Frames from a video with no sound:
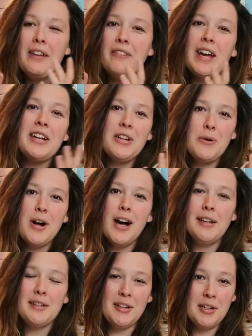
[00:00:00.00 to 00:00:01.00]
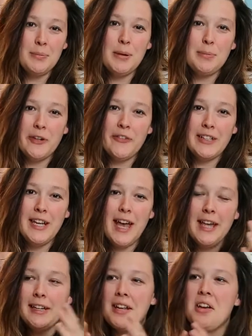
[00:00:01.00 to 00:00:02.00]
I had no cons, it could be a perfect
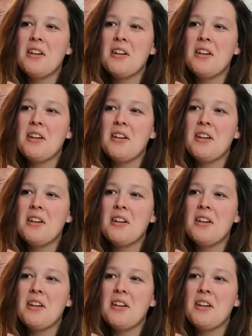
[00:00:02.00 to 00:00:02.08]
10.